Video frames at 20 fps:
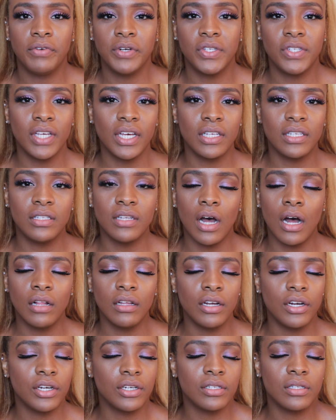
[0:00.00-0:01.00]
for
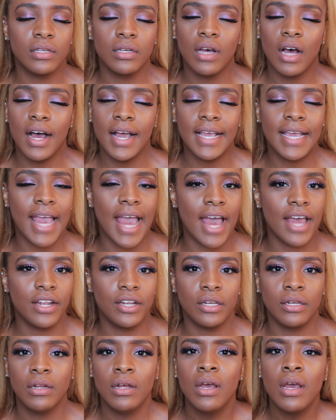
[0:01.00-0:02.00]
$6,
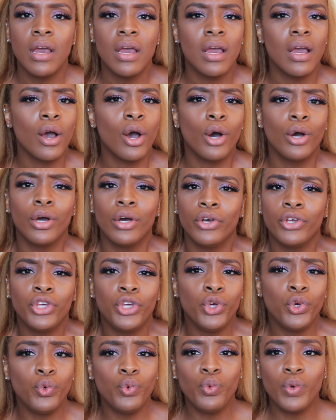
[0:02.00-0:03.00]
again,
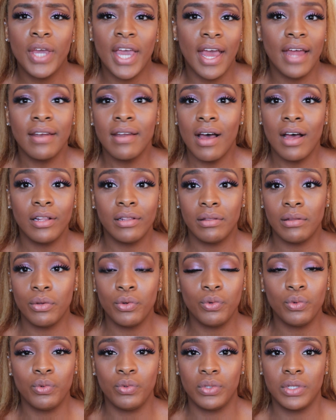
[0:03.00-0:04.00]
you cannot
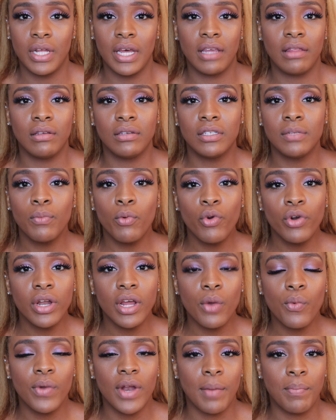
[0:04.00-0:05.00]
lose. Like this
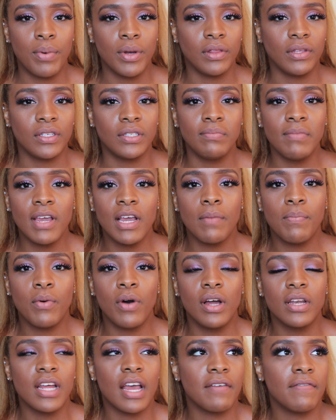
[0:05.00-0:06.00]
morning when I put this makeup
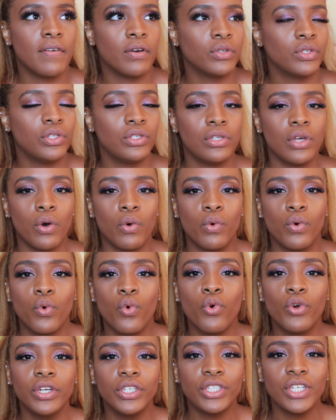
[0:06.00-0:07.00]
on, I felt so
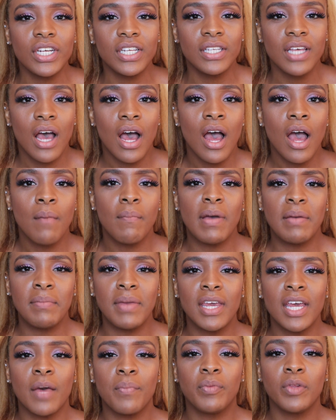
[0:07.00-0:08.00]
gorgeous. My
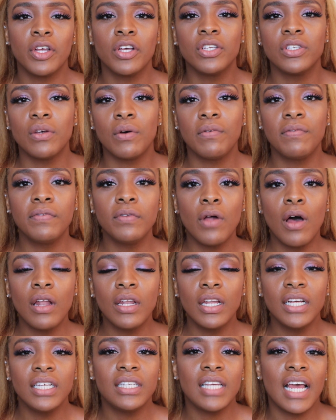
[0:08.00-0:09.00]
makeup looks so
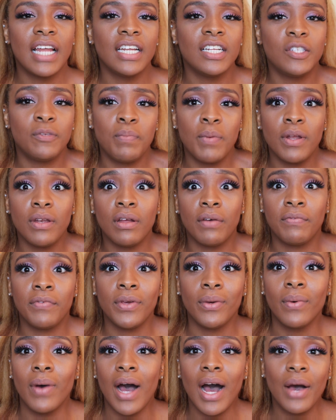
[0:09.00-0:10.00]
flawless, and it's been a
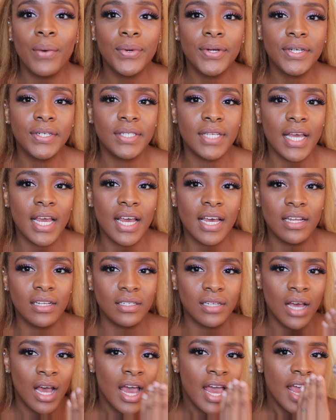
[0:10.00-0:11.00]
few hours,
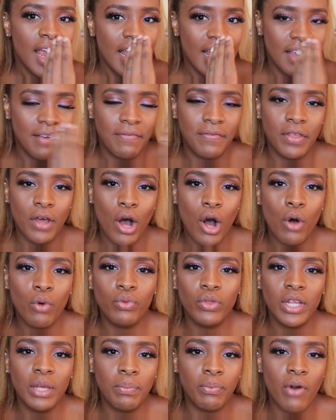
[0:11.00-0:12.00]
and if the
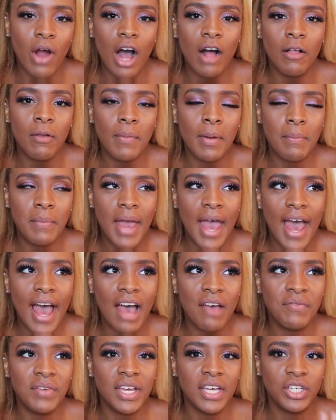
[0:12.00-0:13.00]
only problem I'm
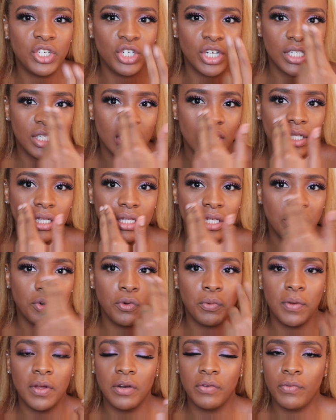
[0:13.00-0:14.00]
having is just a
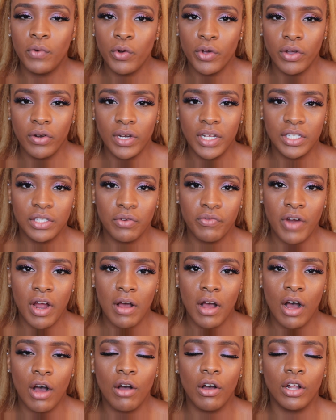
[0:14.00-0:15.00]
little bit of oiliness around